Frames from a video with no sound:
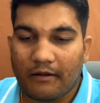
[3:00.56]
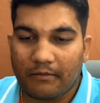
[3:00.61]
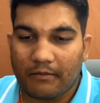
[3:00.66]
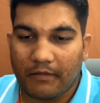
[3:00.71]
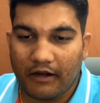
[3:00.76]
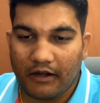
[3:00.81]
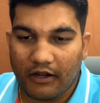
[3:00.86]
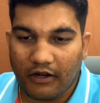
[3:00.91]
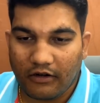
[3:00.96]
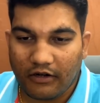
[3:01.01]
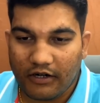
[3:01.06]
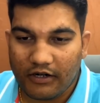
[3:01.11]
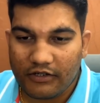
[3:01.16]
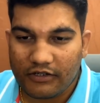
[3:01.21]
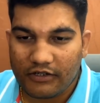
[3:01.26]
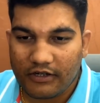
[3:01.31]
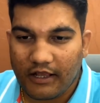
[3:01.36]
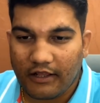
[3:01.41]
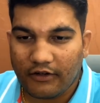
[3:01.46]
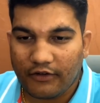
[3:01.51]
that particular
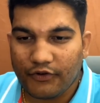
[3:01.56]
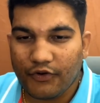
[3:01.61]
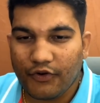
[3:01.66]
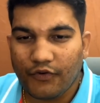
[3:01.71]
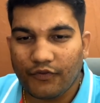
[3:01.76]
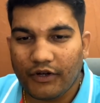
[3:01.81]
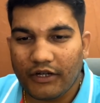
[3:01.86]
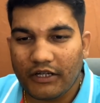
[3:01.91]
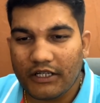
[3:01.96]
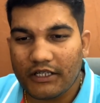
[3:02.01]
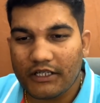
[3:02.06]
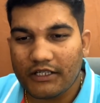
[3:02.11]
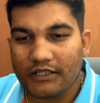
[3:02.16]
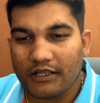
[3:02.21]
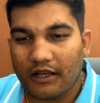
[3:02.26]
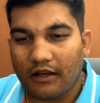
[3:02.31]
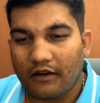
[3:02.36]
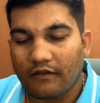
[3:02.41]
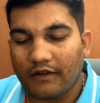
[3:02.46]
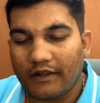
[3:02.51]
scenario, one is
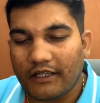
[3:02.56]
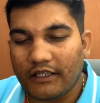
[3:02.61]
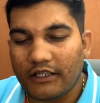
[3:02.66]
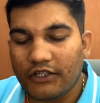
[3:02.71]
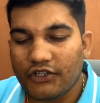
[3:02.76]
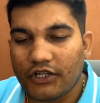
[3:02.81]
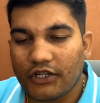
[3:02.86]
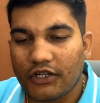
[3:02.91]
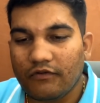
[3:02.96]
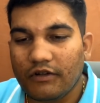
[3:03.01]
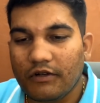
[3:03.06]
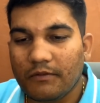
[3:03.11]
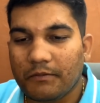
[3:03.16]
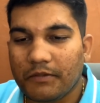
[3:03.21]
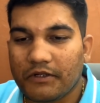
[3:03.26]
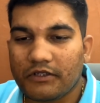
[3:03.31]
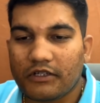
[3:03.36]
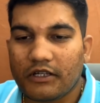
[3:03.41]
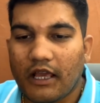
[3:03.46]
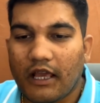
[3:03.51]
a very genuine
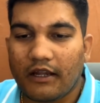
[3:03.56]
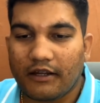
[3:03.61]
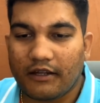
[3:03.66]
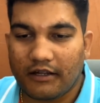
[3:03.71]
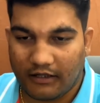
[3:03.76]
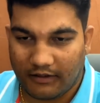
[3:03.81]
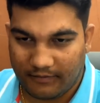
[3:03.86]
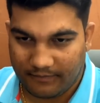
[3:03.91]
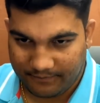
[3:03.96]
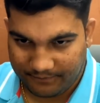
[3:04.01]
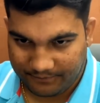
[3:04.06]
personality,